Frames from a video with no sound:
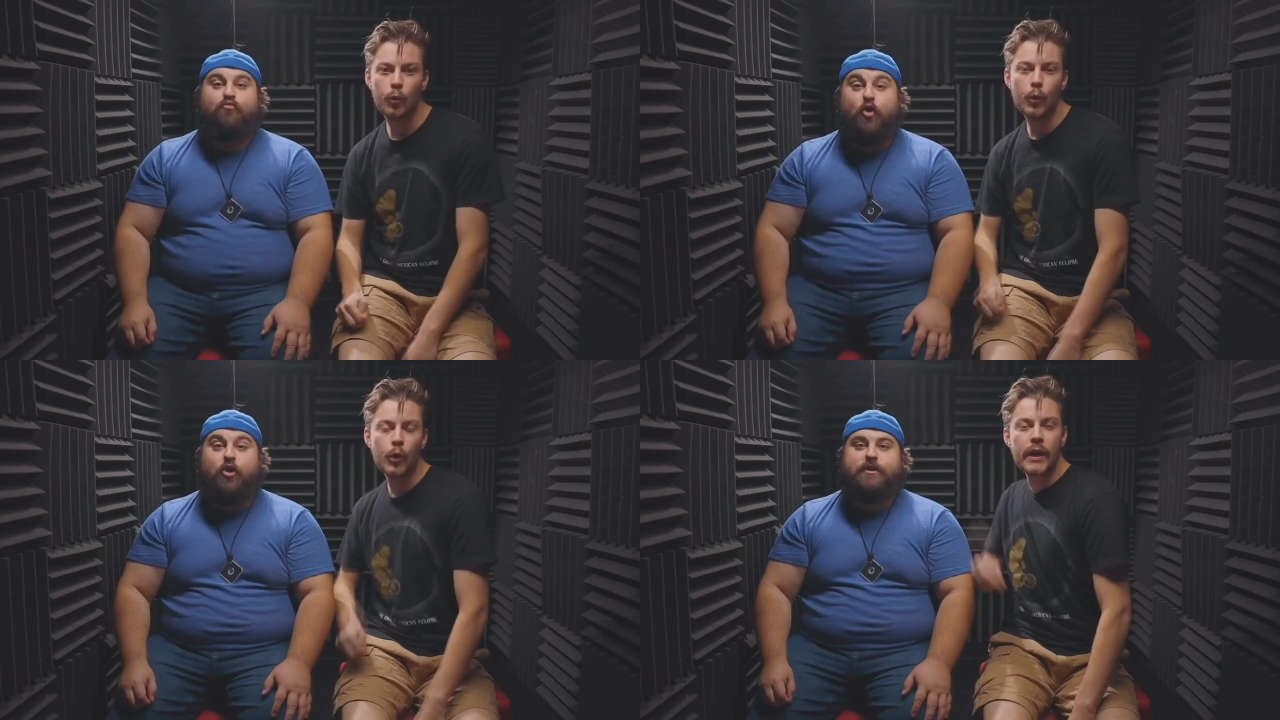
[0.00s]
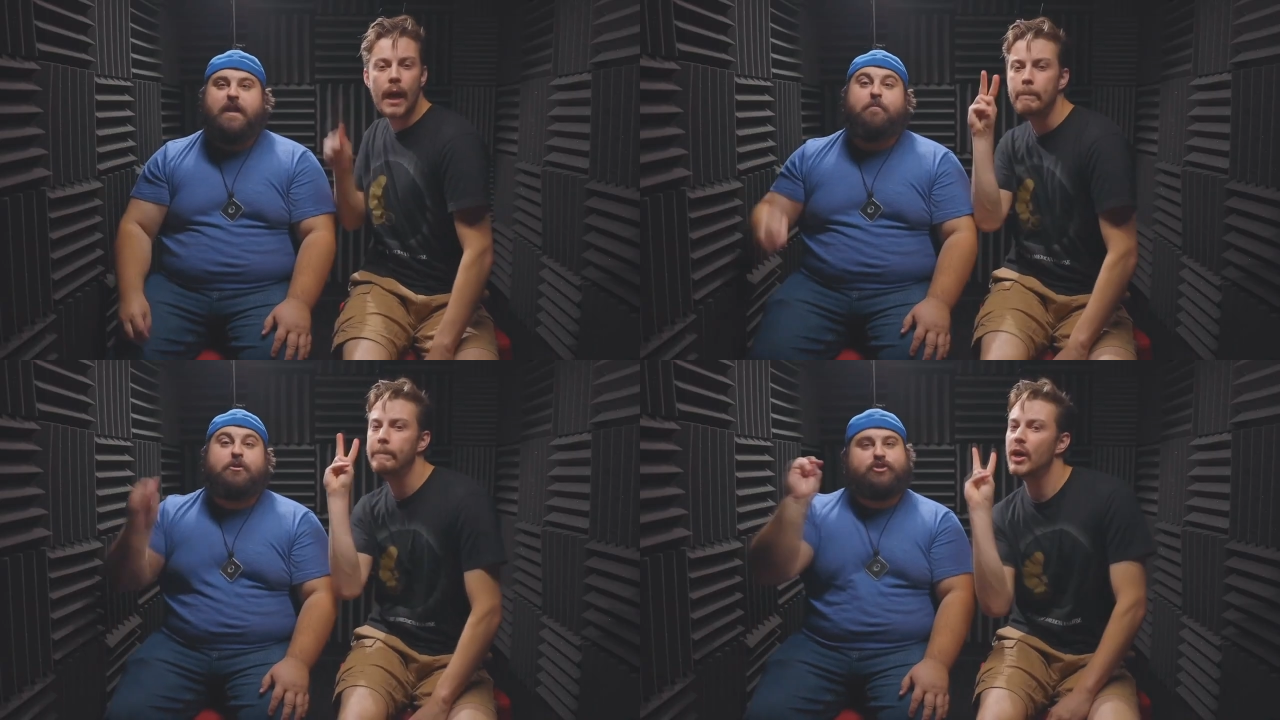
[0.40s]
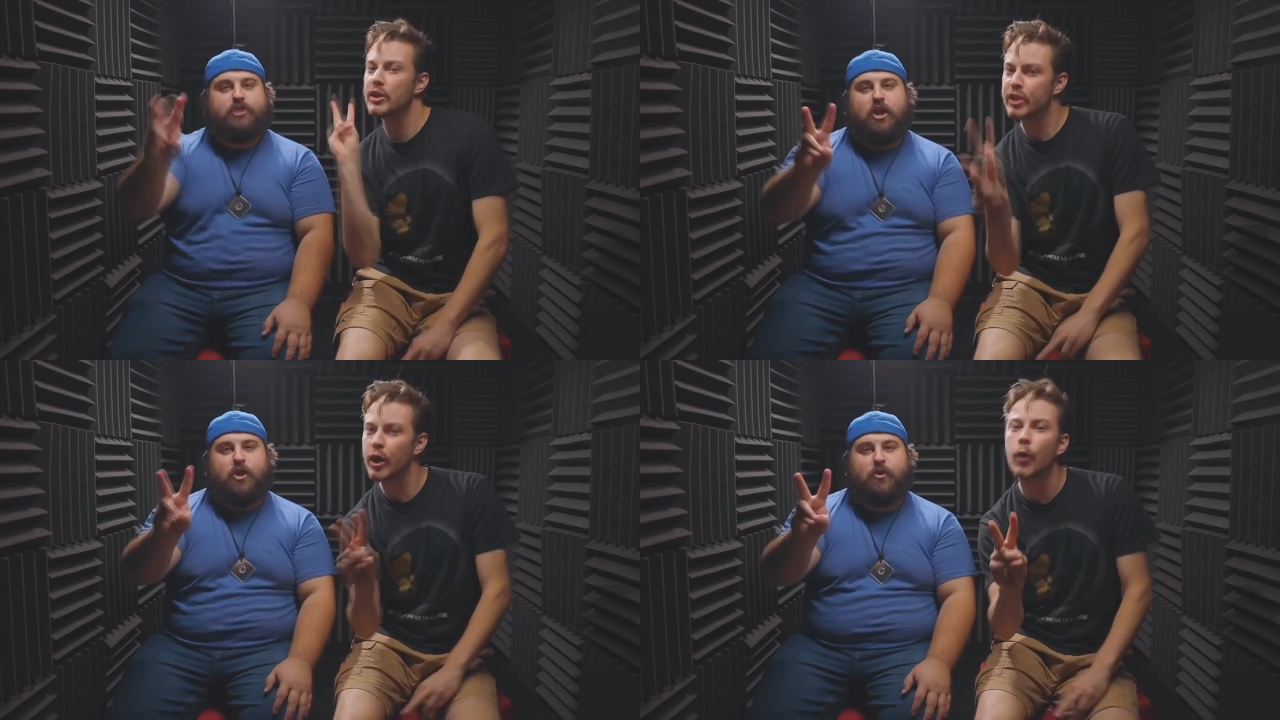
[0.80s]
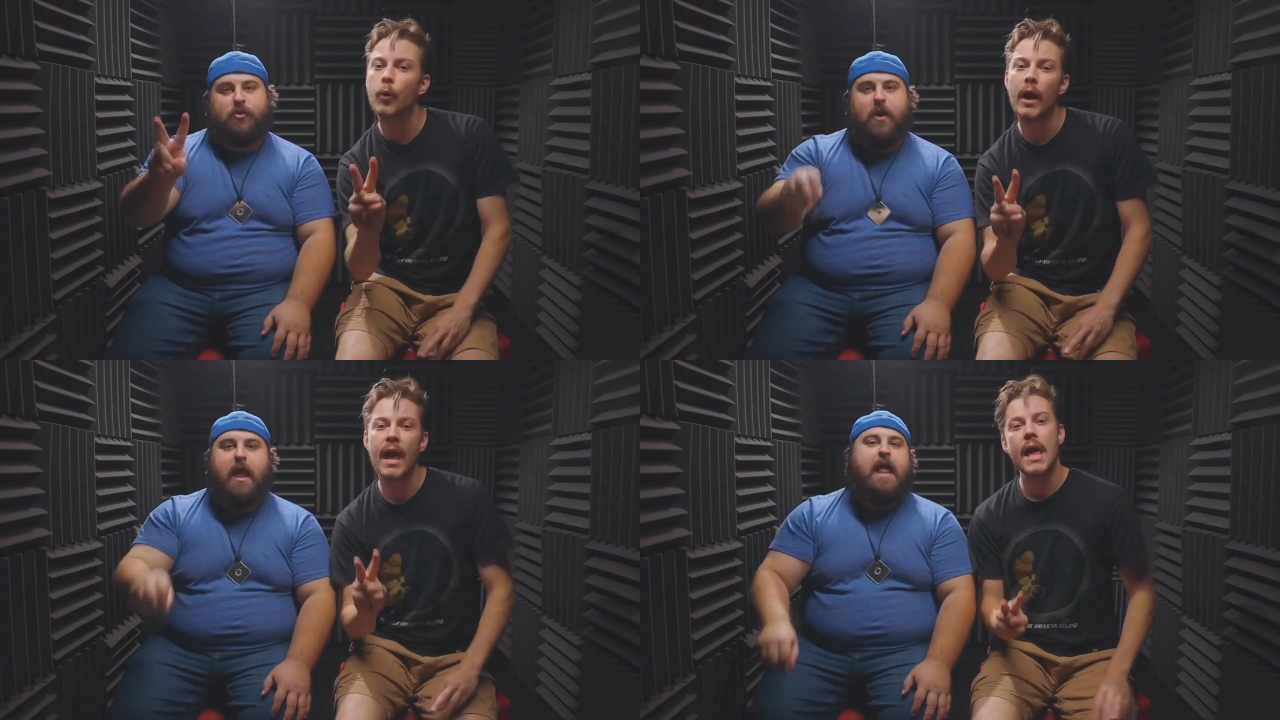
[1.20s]
Speaker 1: Rule number
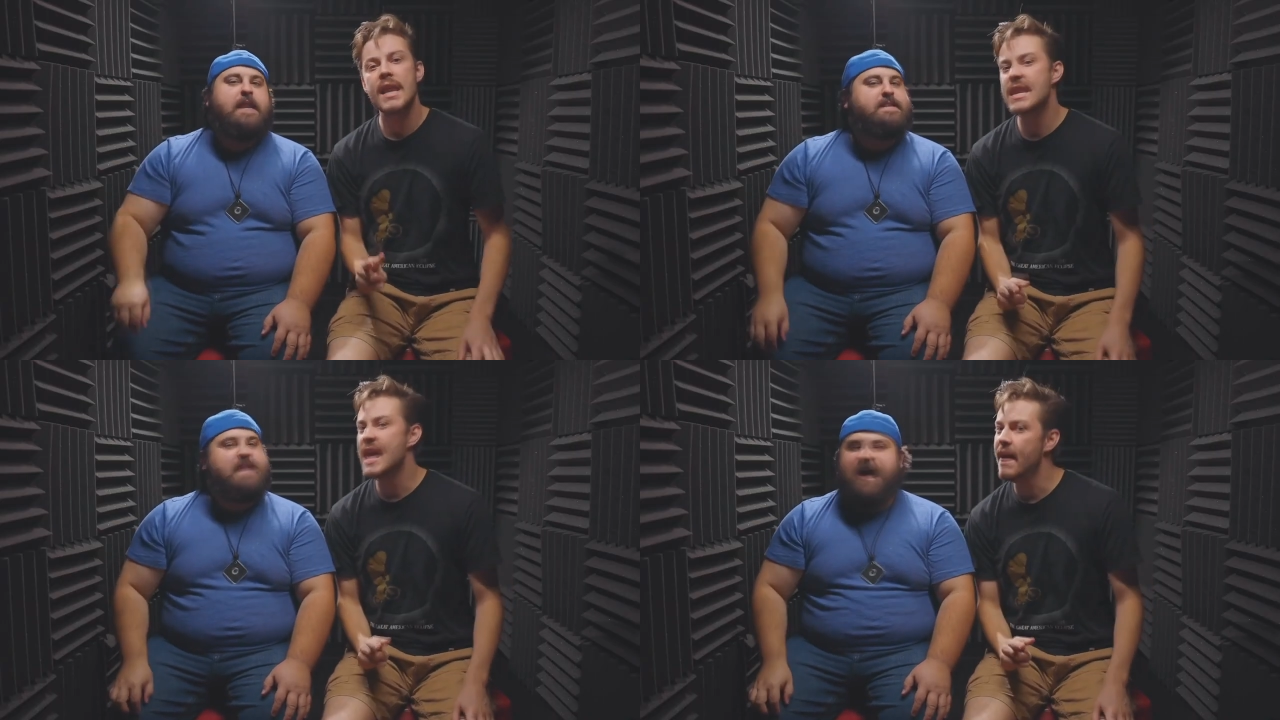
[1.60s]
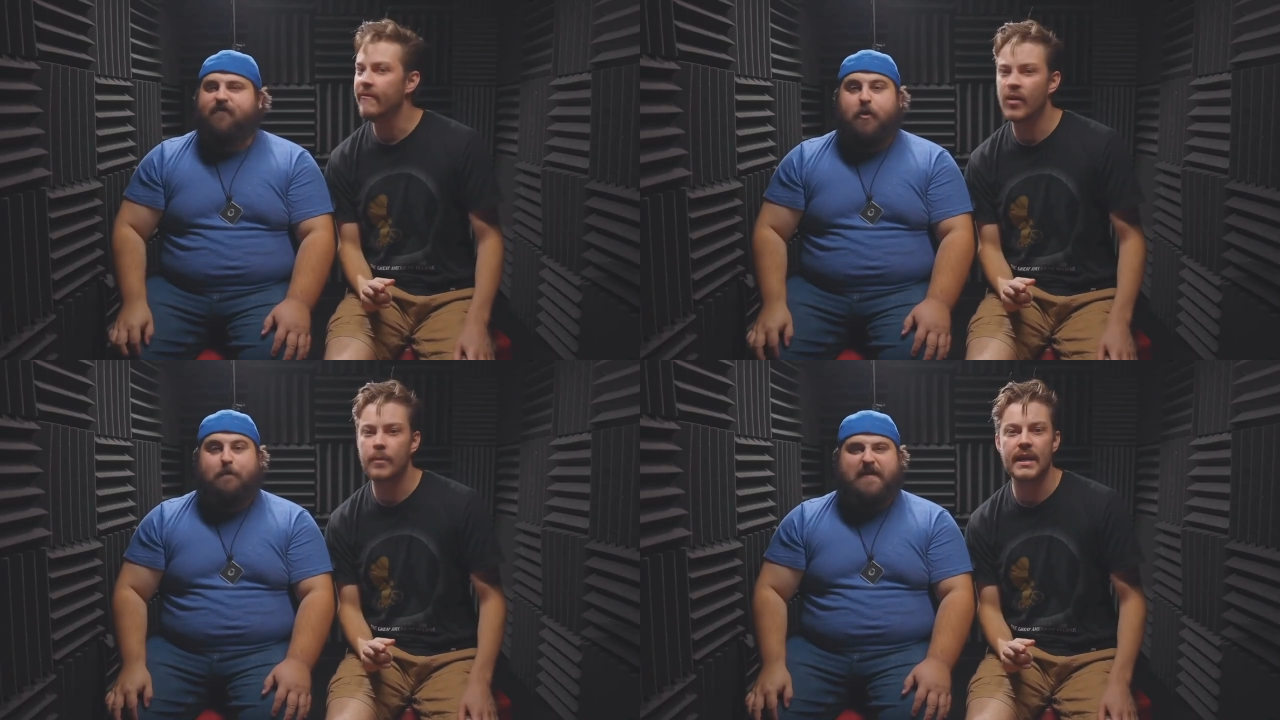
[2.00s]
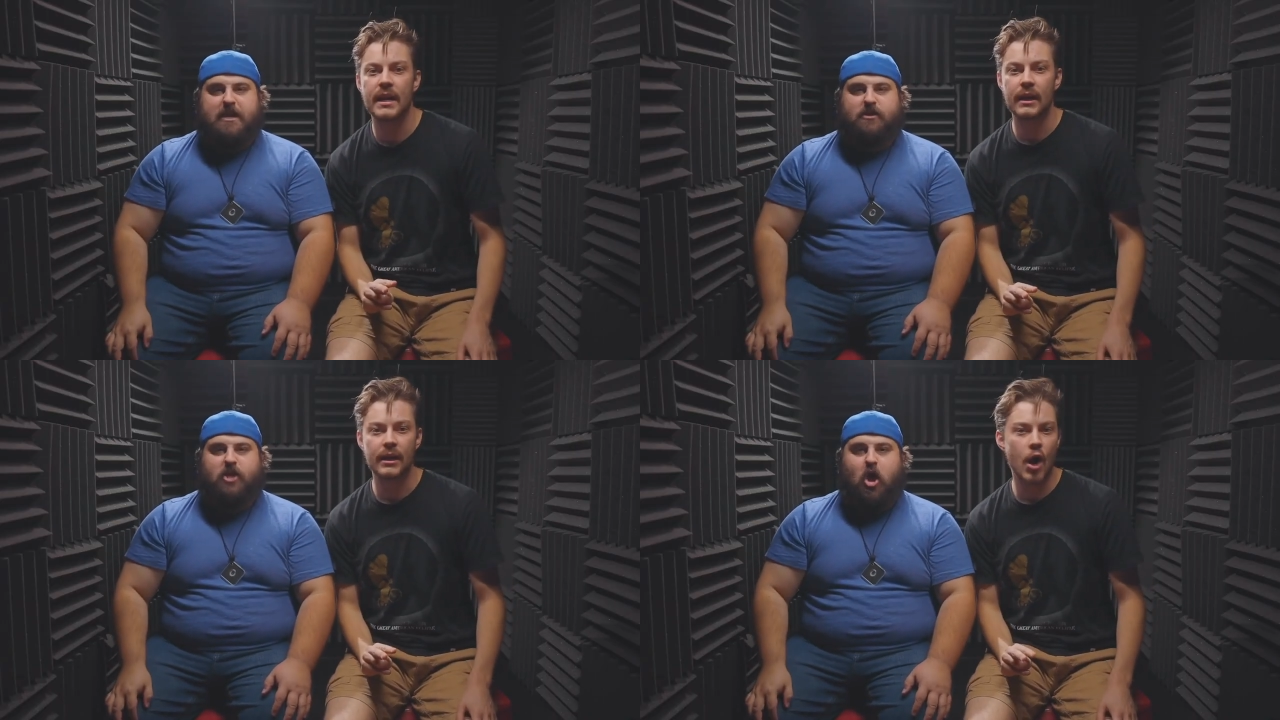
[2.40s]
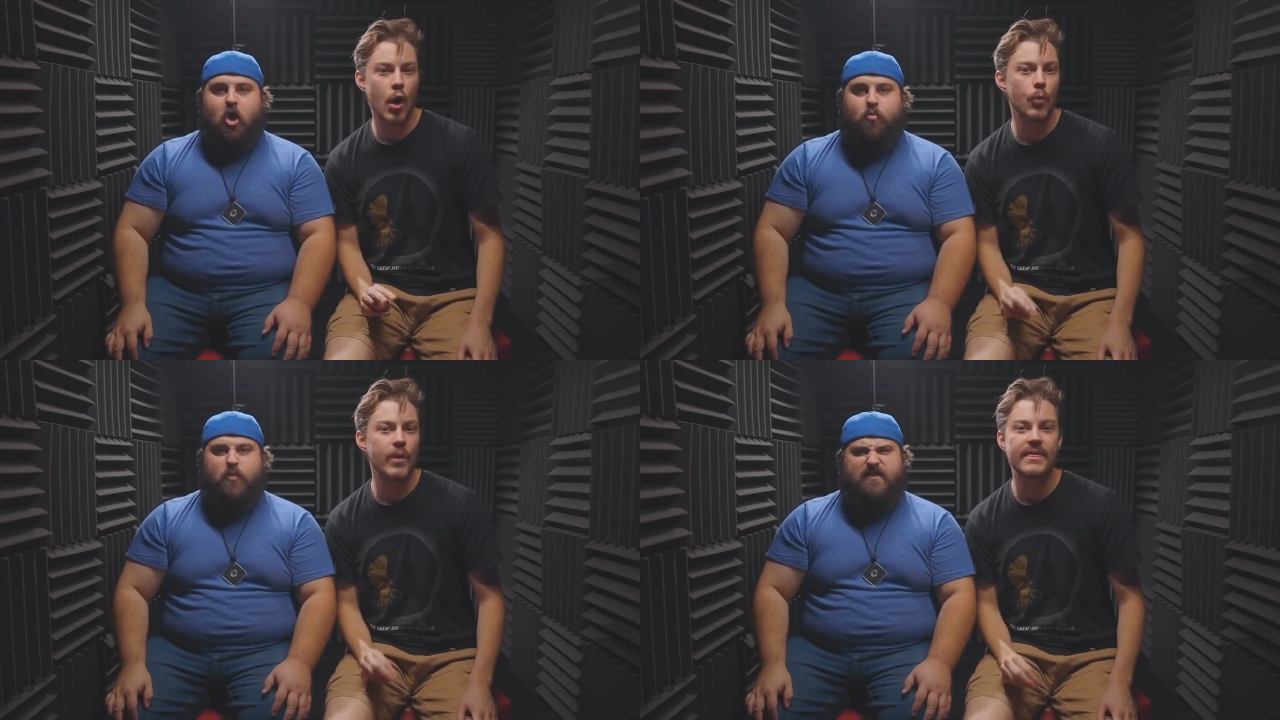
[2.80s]
two: Never be
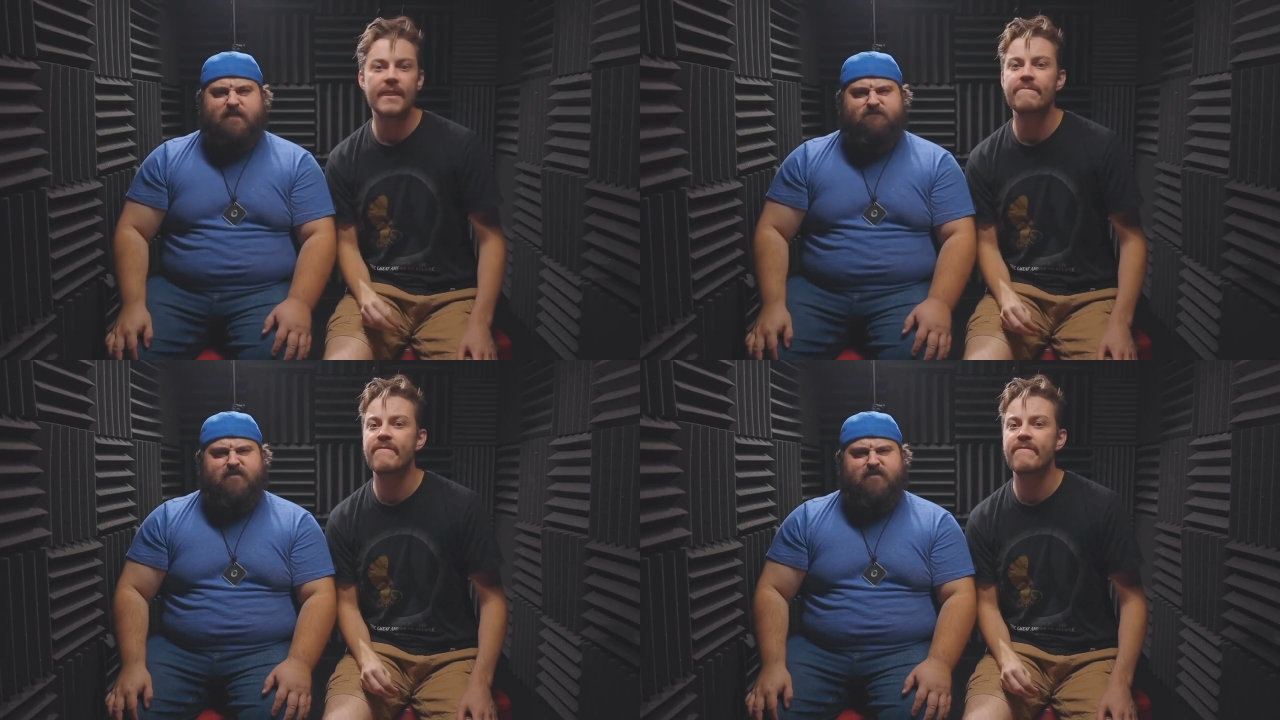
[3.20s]
alone with a